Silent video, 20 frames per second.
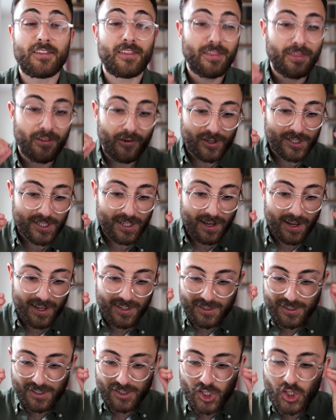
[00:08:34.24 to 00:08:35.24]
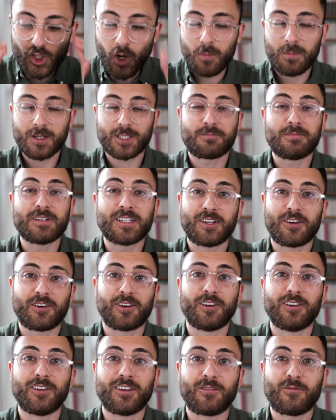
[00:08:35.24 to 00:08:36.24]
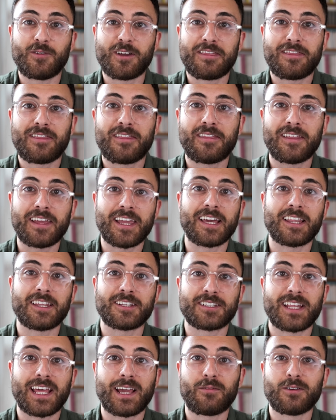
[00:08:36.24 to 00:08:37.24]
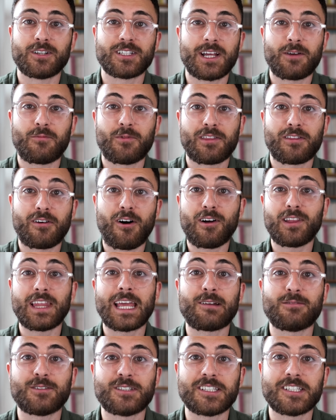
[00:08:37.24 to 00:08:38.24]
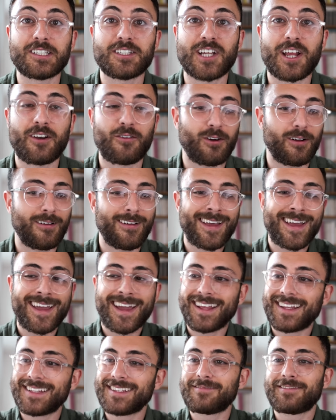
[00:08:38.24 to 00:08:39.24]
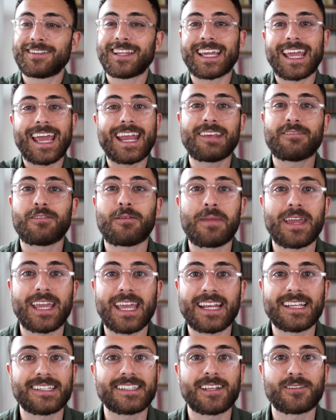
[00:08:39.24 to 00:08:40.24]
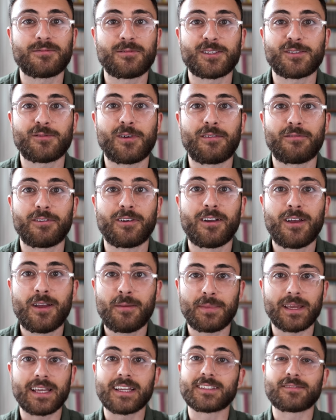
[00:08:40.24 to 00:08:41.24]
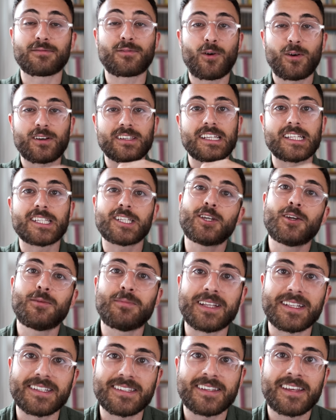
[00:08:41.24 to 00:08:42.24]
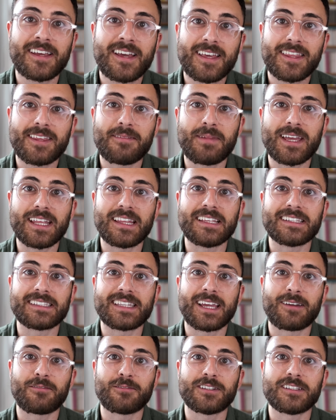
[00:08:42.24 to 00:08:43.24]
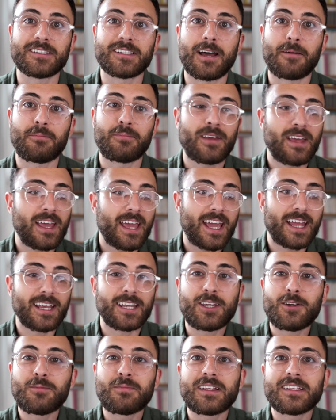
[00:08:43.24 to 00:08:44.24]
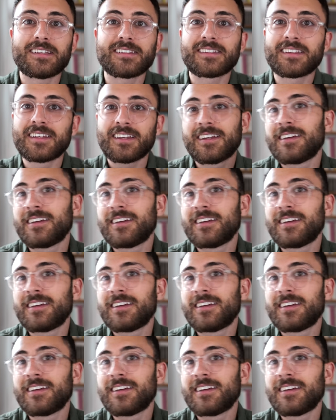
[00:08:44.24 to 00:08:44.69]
There's so much material with the English language and with all languages in general. It doesn't feel like any of them make any sense whatsoever because, of course, it's humans that made these languages up, and humans